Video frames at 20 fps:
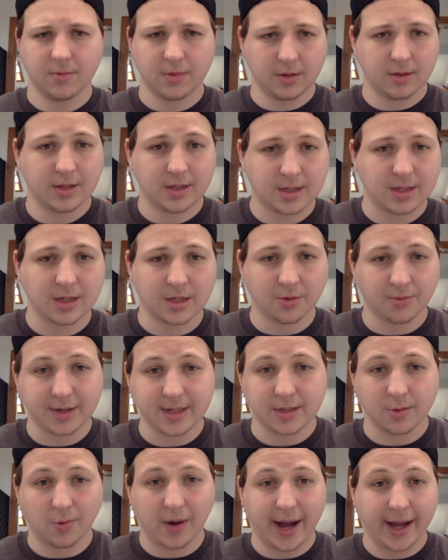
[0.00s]
this is the
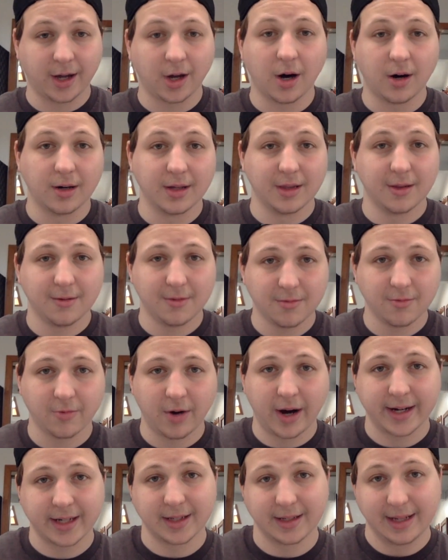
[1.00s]
reason why I call it
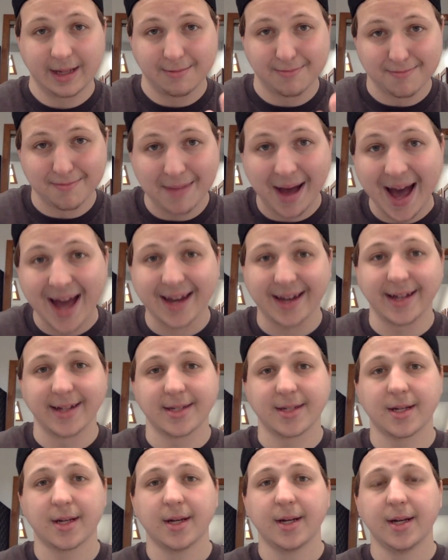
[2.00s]
Rocket League
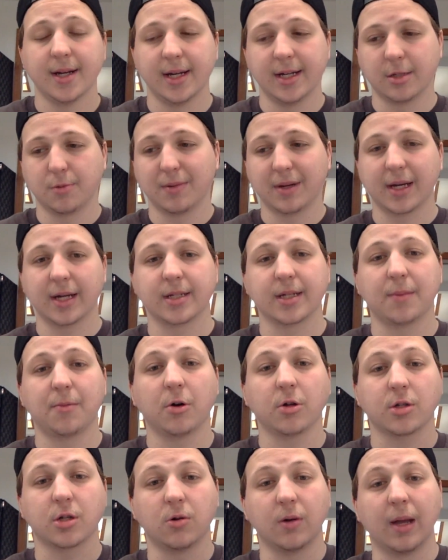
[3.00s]
Madness, is because I'm
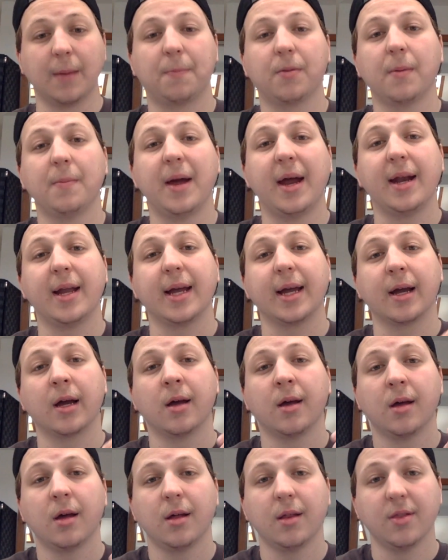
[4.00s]
also
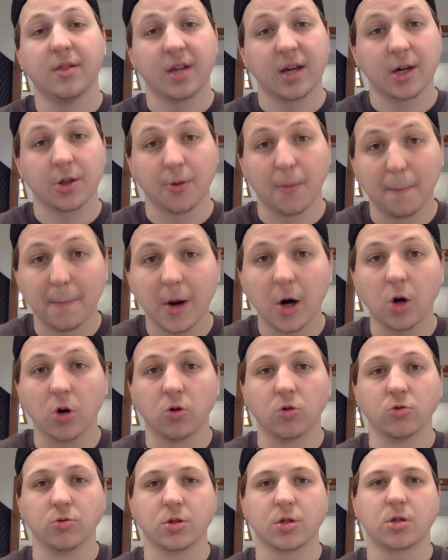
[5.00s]
implementing the other
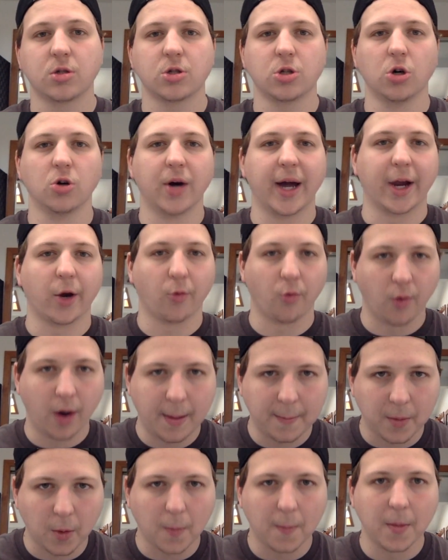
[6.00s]
modes, so like
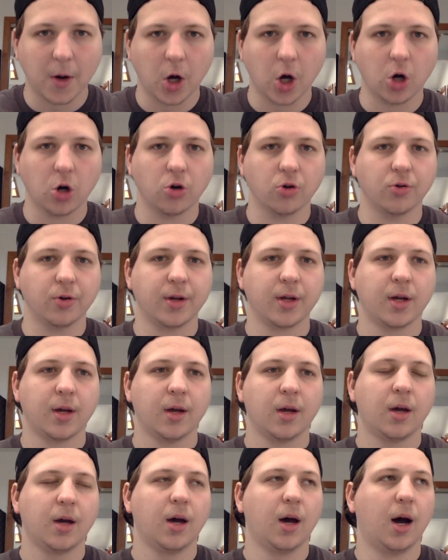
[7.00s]
rumble mode,
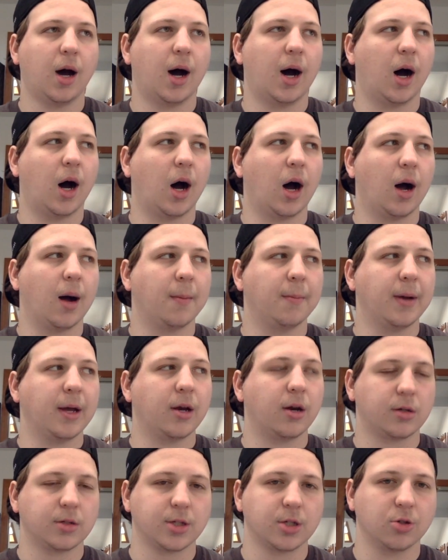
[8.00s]

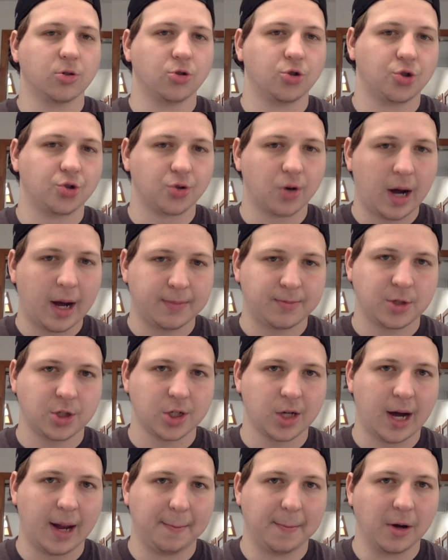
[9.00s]
and also drop
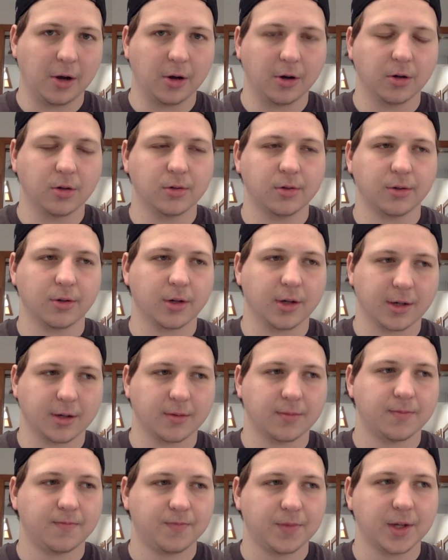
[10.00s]
shot mode,
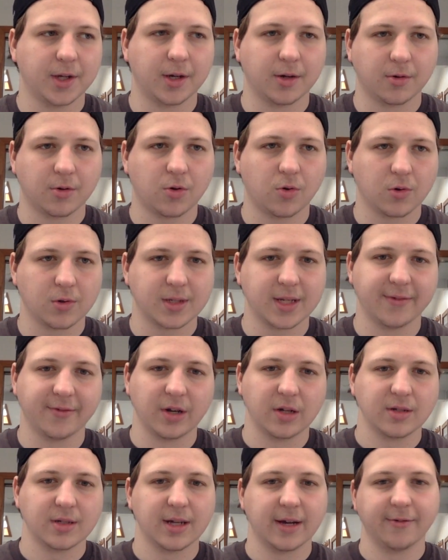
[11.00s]
or core
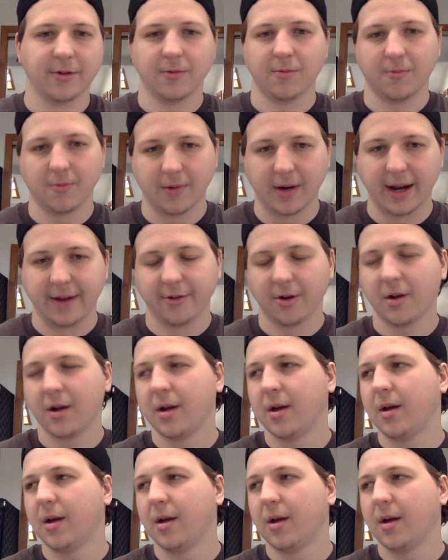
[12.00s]
707, whatever,